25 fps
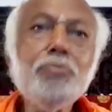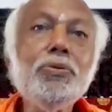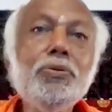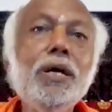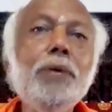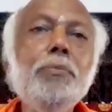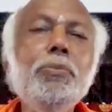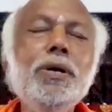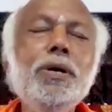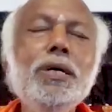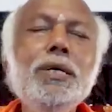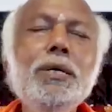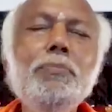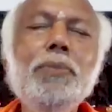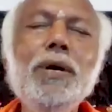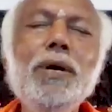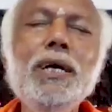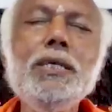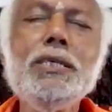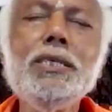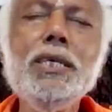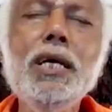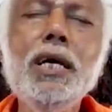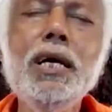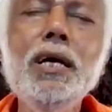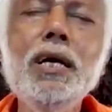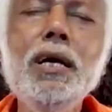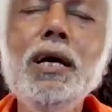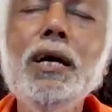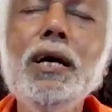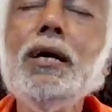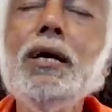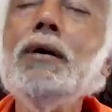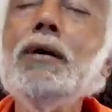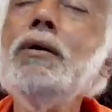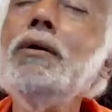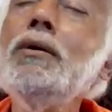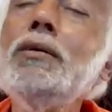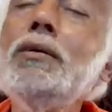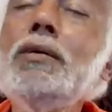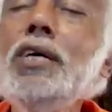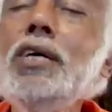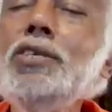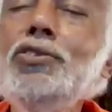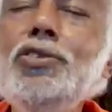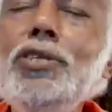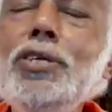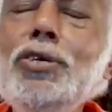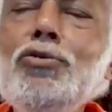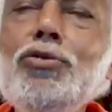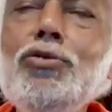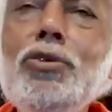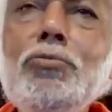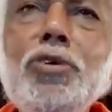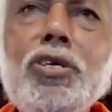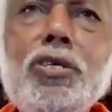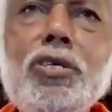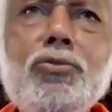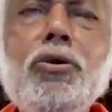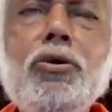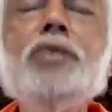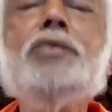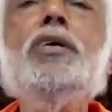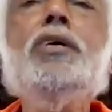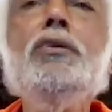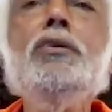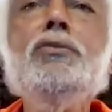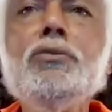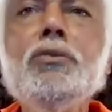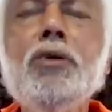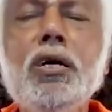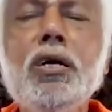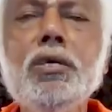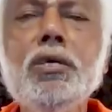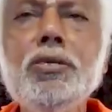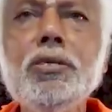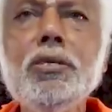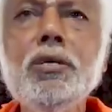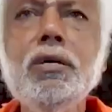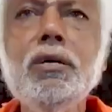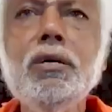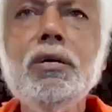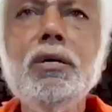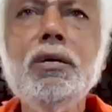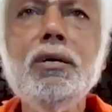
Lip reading: If I say touch the universe, what shall you touch?